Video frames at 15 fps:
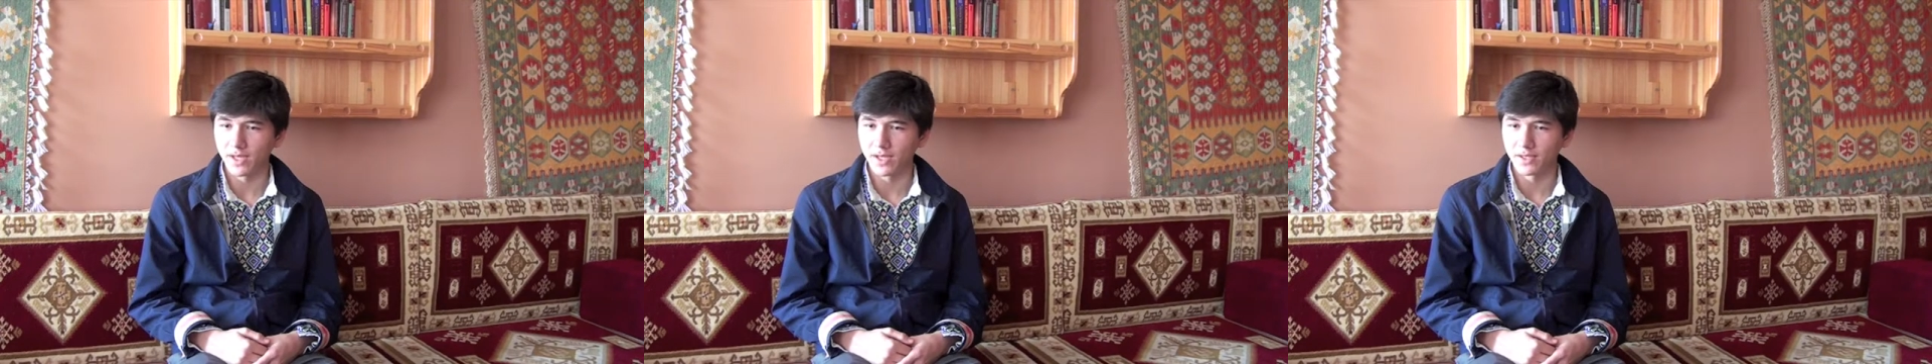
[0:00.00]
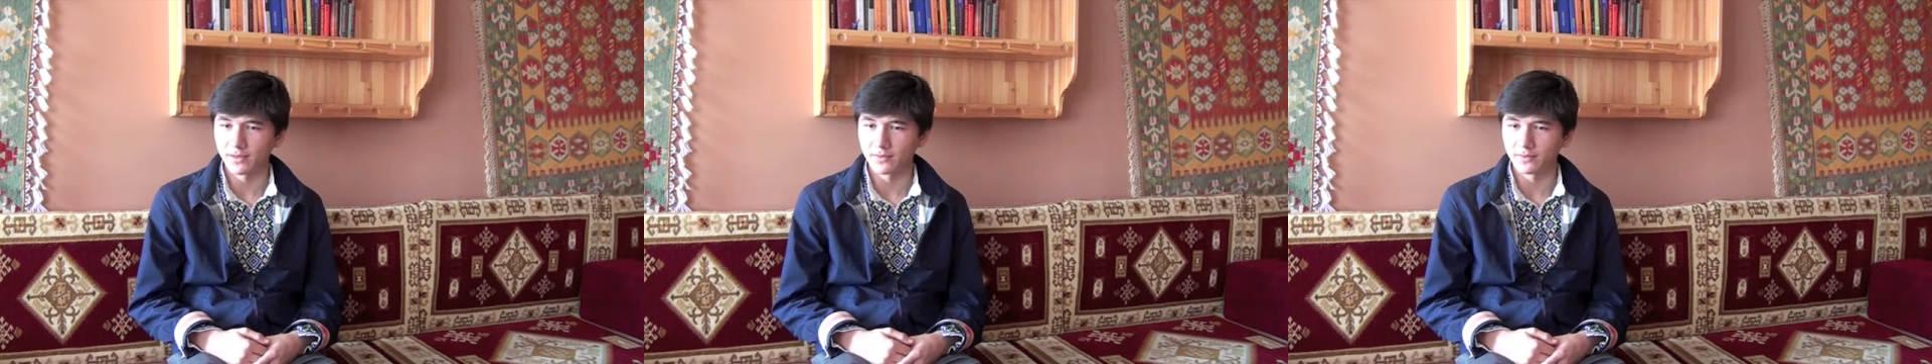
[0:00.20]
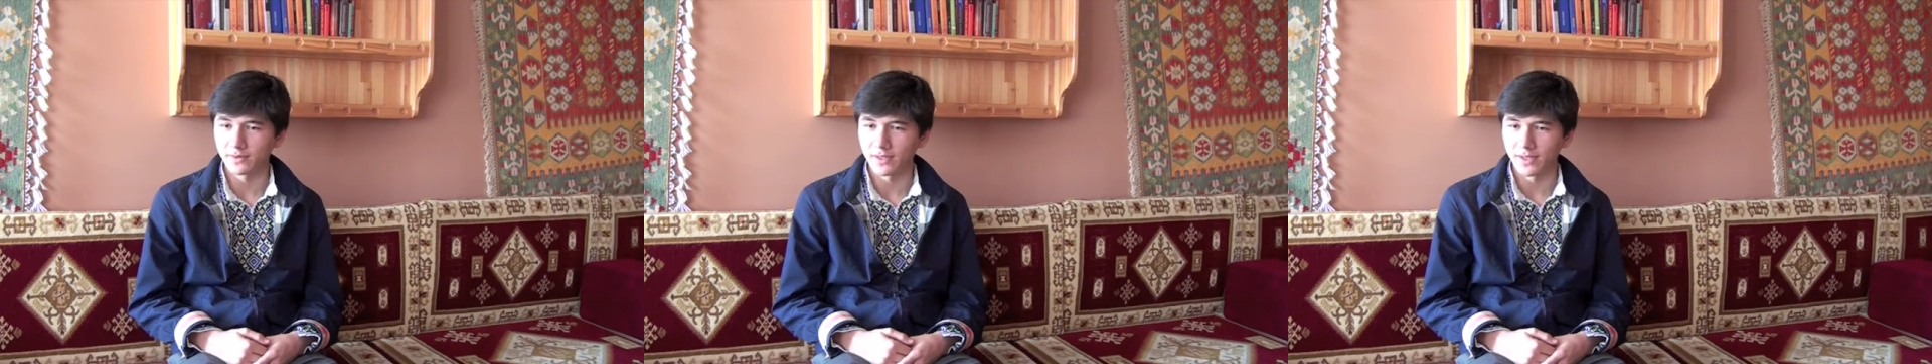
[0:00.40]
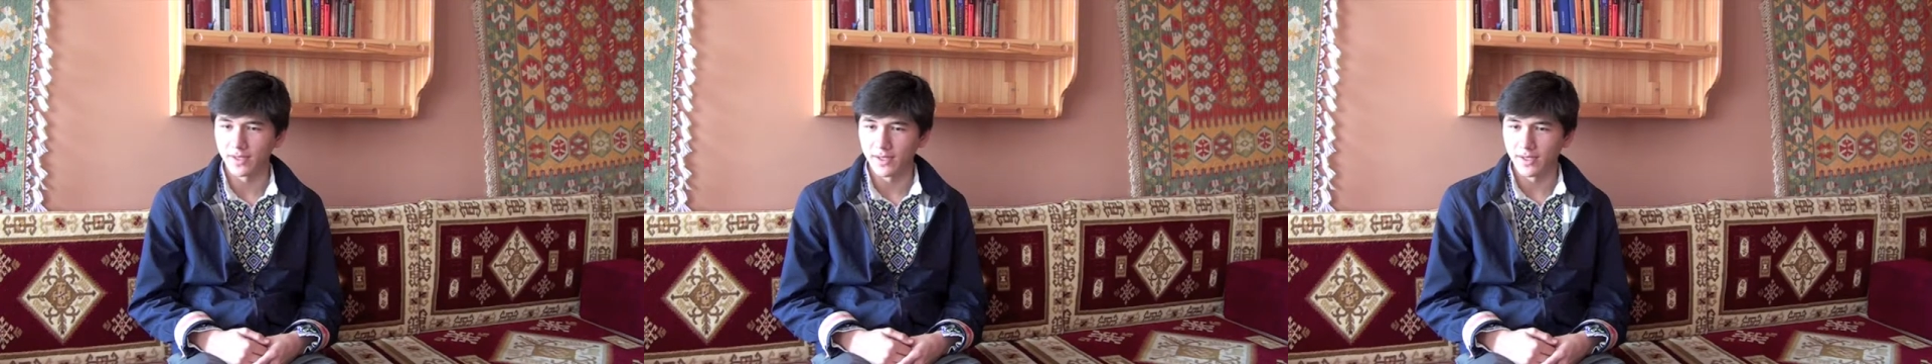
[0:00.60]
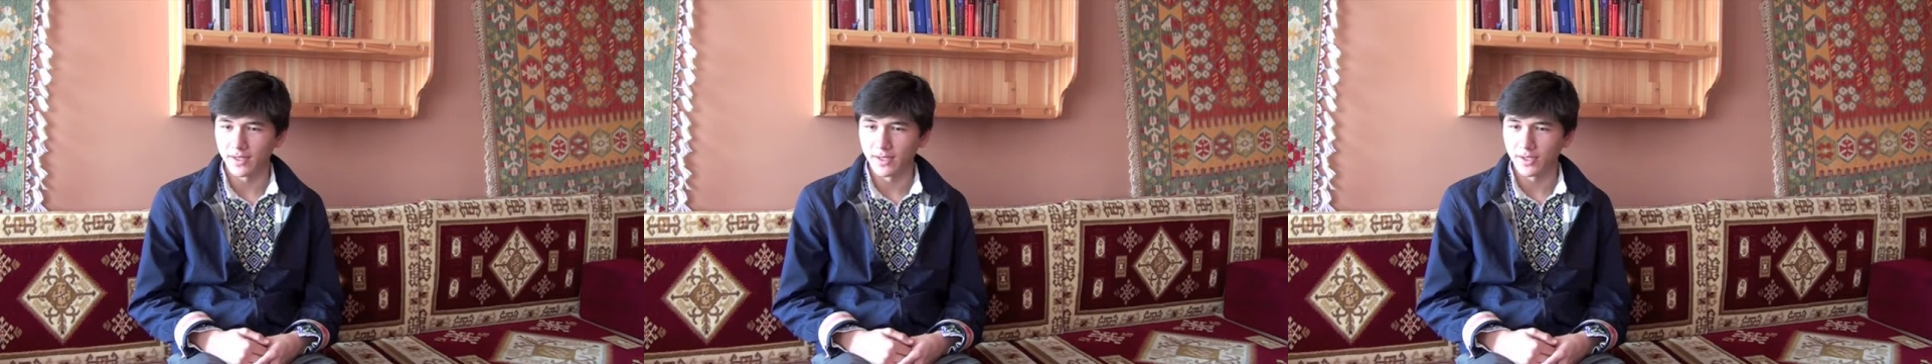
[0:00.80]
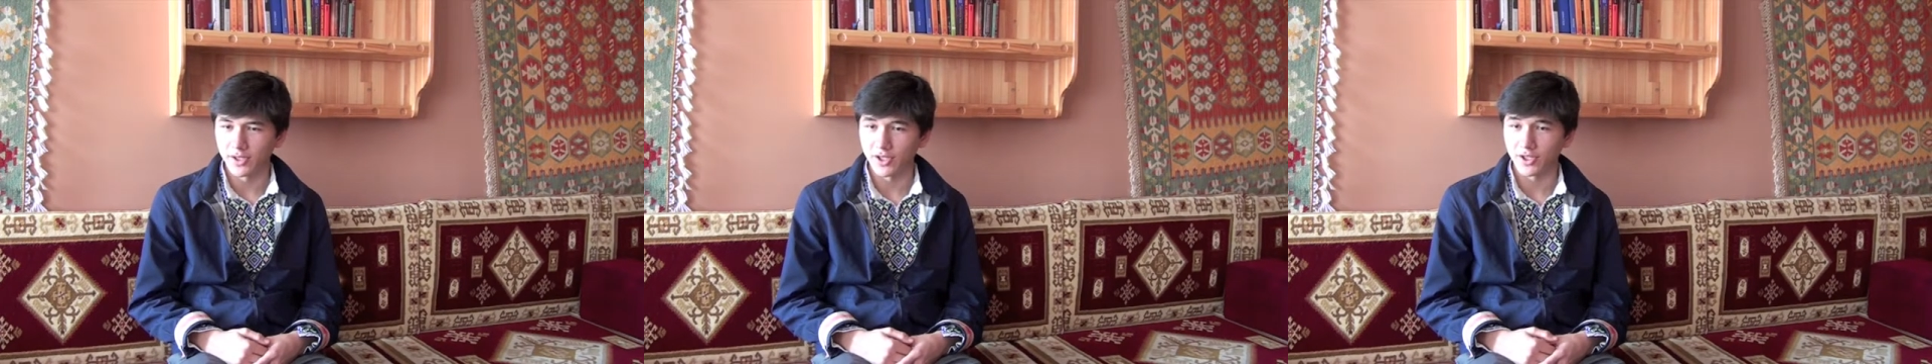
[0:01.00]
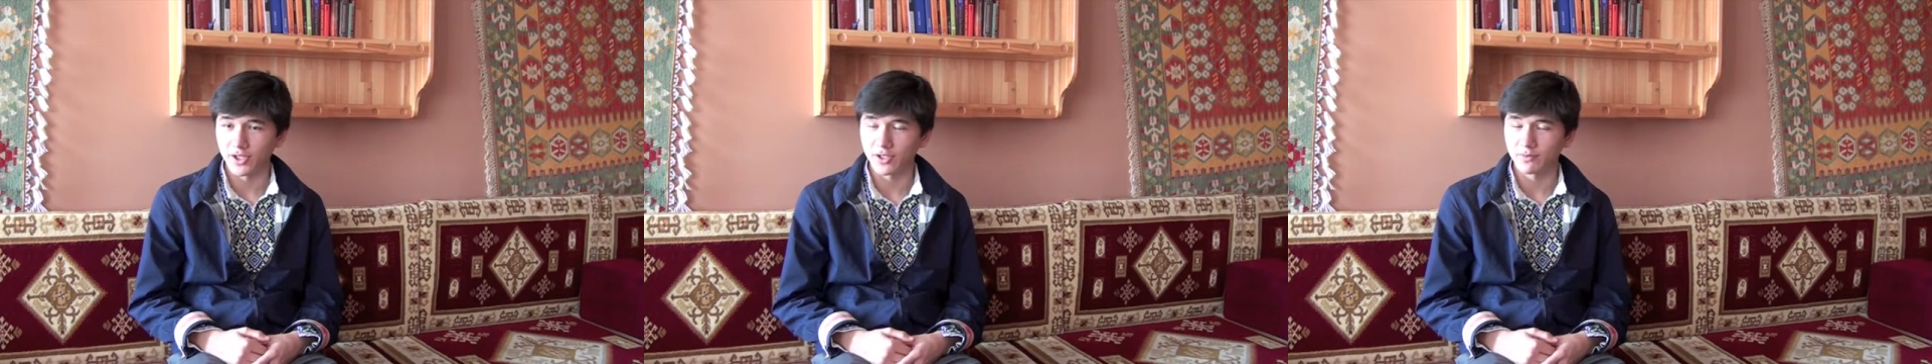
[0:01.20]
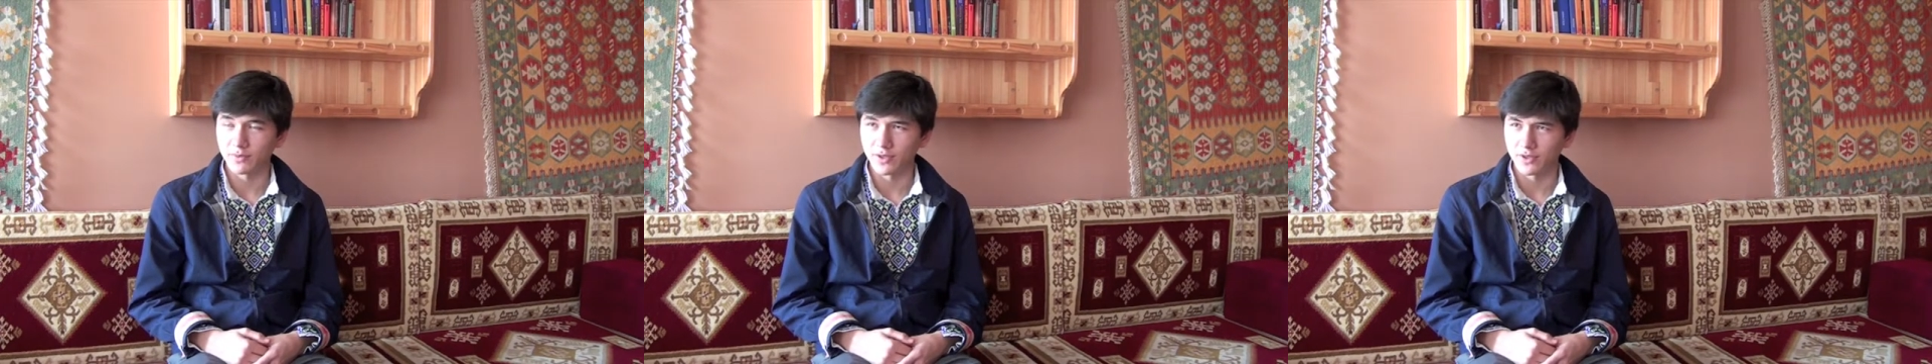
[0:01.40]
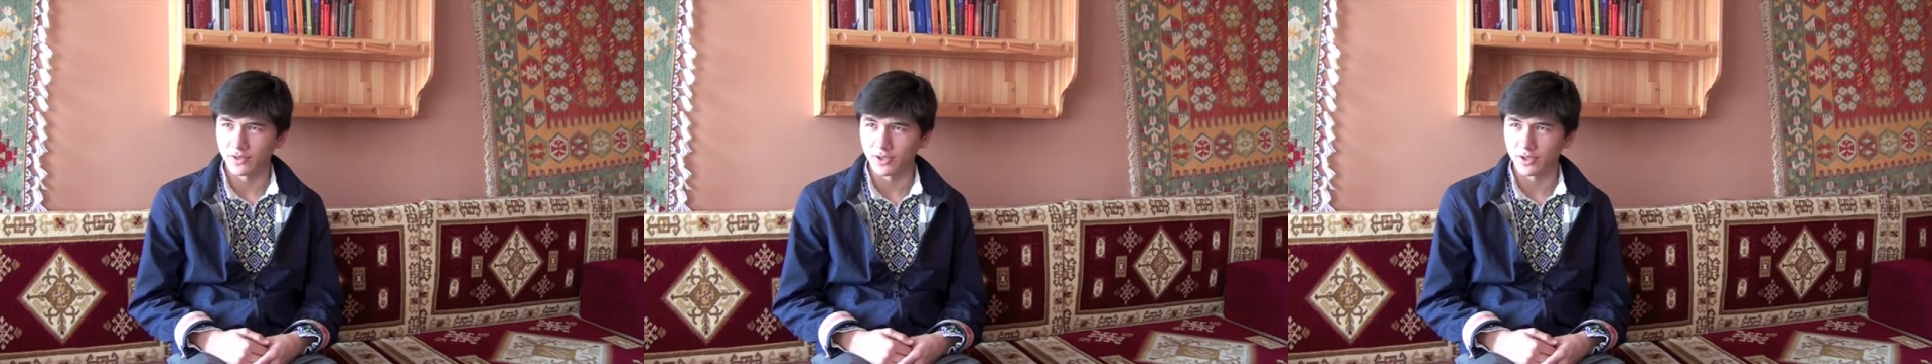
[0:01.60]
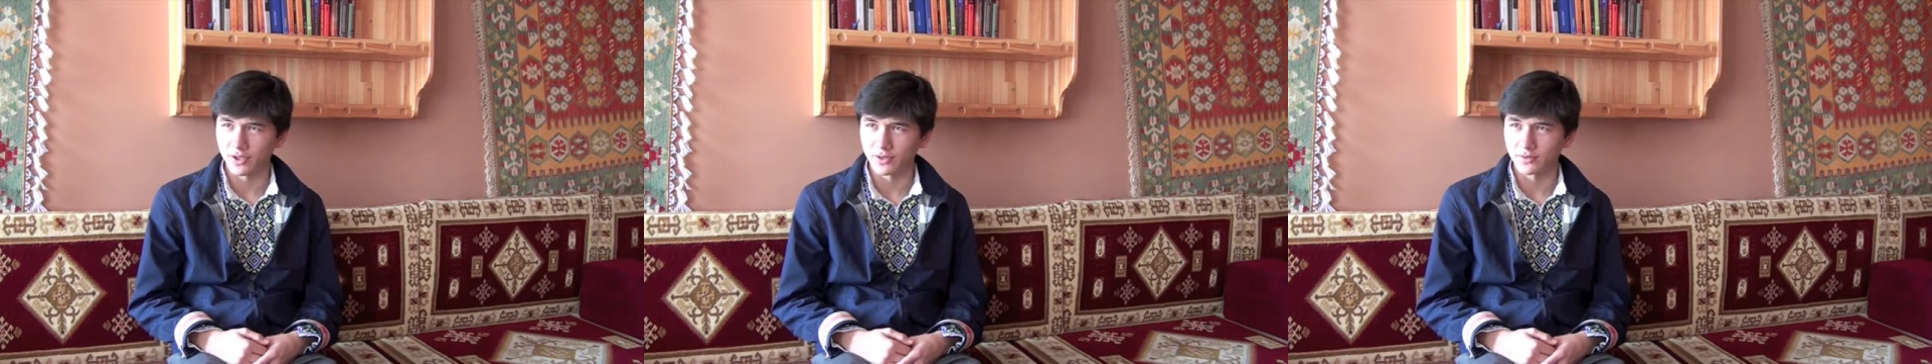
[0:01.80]
And it hit me in
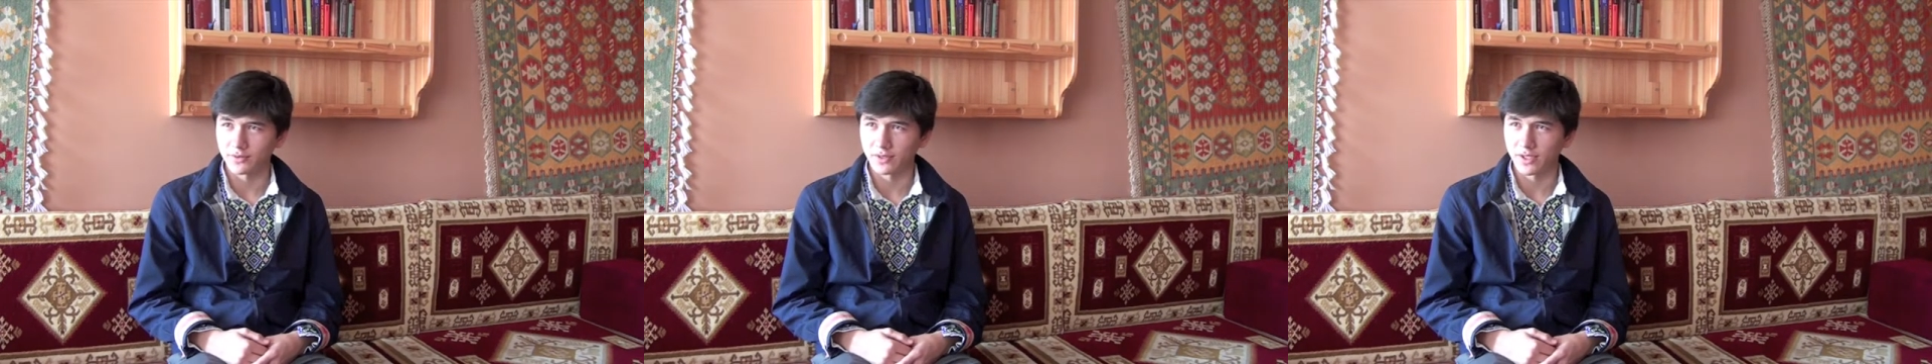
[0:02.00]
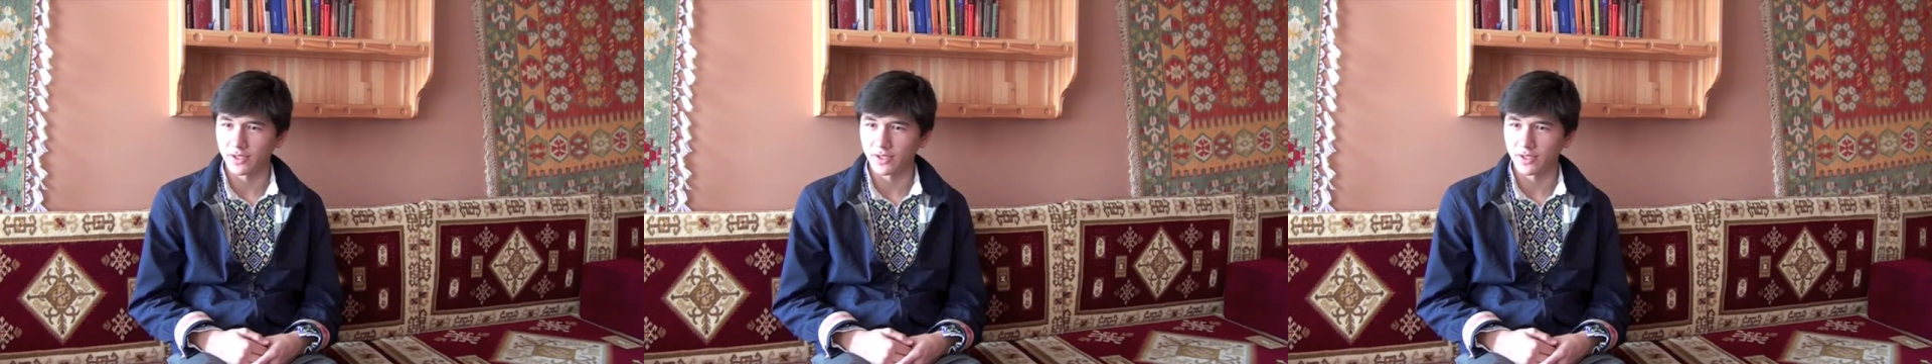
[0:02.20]
the heart.